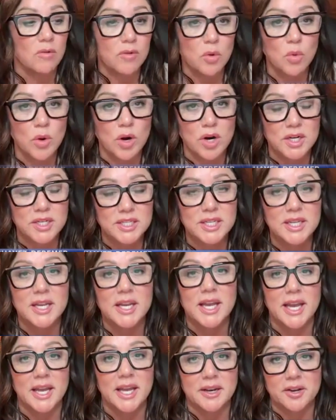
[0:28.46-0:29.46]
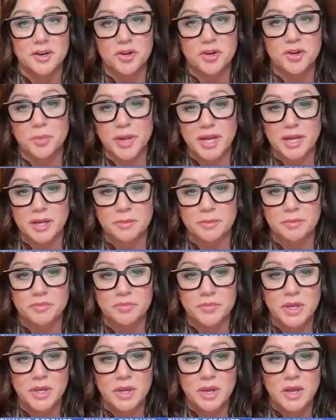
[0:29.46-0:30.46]
overworked, and underpaid.
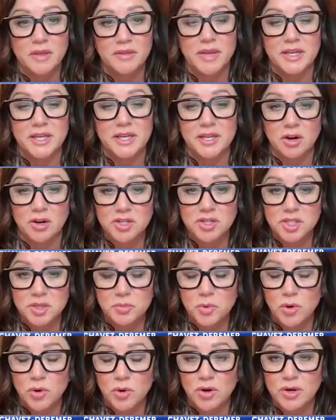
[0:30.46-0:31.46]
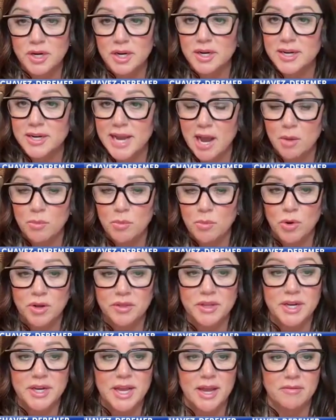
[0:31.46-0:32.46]
They need our support now
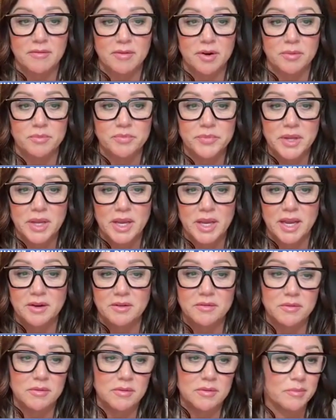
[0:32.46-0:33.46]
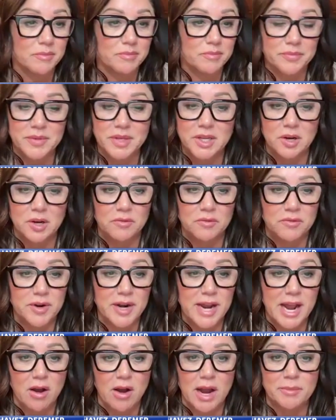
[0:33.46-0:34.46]
more than ever. And you know, for
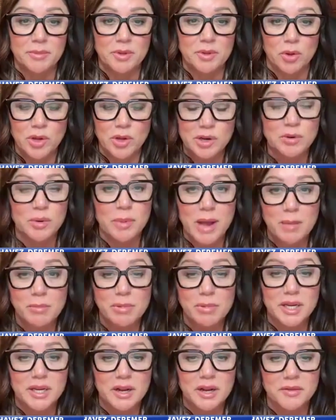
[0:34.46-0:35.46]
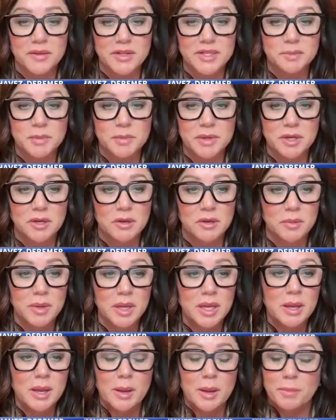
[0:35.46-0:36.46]
now, I'm the only Republican on this bill,
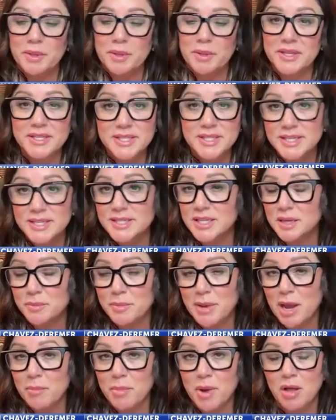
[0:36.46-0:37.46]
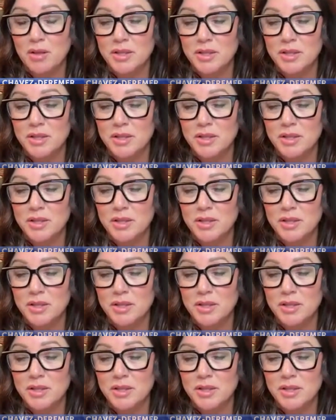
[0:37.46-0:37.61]
but this isn't about